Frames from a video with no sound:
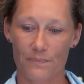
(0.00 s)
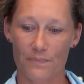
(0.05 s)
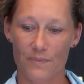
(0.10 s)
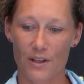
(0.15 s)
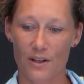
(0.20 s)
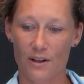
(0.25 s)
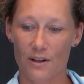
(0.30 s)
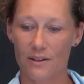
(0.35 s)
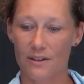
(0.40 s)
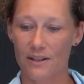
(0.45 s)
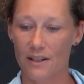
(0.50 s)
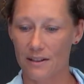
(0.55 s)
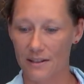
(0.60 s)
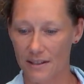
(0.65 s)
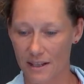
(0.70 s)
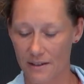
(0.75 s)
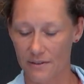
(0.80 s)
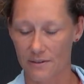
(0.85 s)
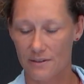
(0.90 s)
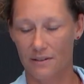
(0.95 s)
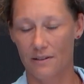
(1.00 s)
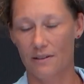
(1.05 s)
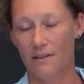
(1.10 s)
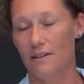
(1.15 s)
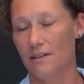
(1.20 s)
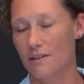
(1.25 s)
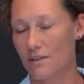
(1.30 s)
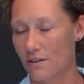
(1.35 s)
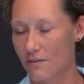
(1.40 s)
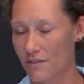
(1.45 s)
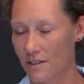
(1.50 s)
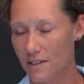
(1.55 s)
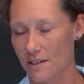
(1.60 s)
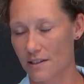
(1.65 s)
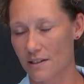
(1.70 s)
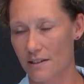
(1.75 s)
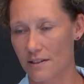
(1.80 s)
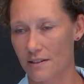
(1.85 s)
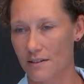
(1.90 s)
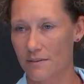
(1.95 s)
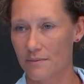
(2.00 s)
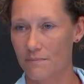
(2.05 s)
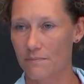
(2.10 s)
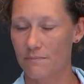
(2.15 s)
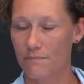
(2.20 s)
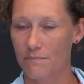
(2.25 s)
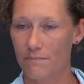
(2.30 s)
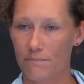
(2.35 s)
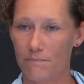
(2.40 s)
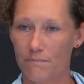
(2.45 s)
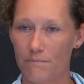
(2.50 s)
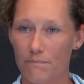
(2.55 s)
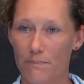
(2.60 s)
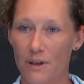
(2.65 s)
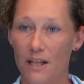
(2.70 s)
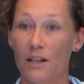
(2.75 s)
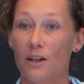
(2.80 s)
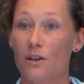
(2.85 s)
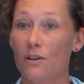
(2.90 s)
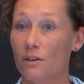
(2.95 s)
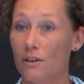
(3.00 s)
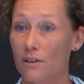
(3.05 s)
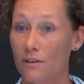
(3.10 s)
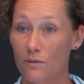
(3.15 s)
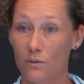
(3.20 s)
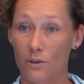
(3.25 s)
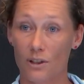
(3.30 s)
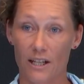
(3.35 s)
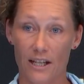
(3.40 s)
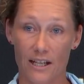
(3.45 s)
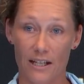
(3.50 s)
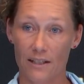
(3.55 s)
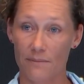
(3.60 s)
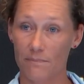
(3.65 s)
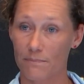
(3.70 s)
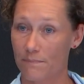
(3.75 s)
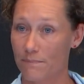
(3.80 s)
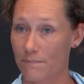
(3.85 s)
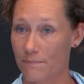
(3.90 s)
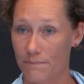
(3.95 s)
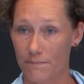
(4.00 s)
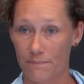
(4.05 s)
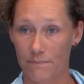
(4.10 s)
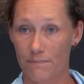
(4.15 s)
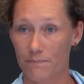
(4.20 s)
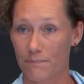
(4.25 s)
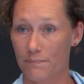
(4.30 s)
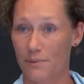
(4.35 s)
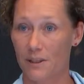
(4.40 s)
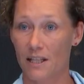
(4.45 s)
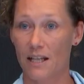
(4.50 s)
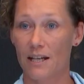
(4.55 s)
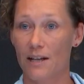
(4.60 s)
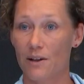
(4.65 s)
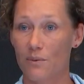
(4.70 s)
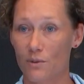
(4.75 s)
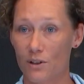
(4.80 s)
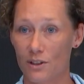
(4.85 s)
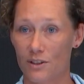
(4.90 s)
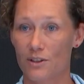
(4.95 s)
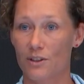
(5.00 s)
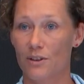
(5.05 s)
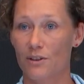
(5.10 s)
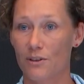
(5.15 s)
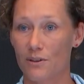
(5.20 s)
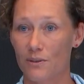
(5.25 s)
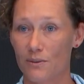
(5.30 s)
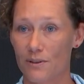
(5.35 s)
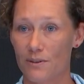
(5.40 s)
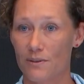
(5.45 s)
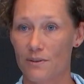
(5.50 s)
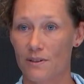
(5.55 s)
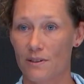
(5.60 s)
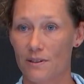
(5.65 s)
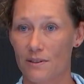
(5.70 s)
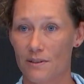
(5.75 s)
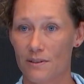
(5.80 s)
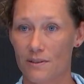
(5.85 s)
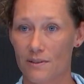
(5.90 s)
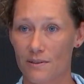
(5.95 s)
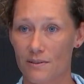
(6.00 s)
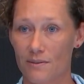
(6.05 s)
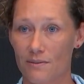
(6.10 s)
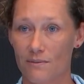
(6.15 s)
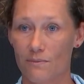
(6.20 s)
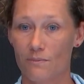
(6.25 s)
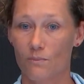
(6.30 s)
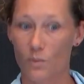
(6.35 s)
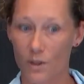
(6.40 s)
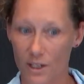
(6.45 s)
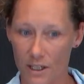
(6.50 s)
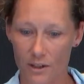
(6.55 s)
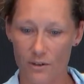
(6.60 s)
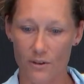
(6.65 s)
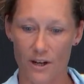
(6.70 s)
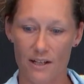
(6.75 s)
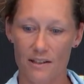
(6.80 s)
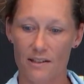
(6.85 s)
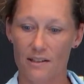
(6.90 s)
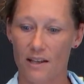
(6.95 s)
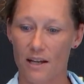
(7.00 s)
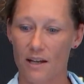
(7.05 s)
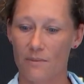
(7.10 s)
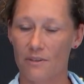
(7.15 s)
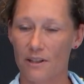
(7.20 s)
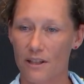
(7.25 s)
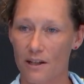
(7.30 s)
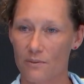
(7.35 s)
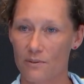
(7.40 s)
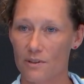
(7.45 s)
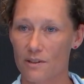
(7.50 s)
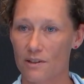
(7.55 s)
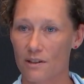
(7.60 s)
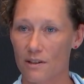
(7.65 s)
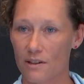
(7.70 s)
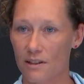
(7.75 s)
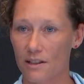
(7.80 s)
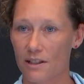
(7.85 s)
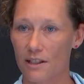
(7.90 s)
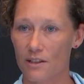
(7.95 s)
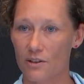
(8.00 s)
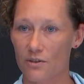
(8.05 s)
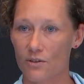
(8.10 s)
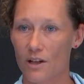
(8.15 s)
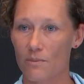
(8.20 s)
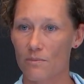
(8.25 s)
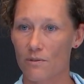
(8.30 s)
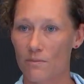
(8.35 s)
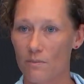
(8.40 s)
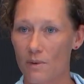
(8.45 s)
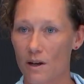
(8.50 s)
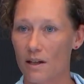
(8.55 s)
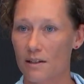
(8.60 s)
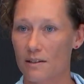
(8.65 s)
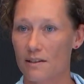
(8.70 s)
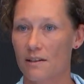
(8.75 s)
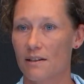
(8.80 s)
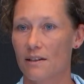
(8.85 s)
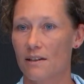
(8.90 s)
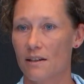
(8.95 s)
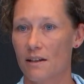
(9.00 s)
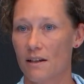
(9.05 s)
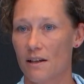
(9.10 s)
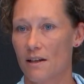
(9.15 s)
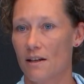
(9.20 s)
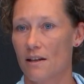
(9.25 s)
you know, that is obviously the pinnacle of what any player wants to do is win a Grand Slam, and that was certainly a dream of mine to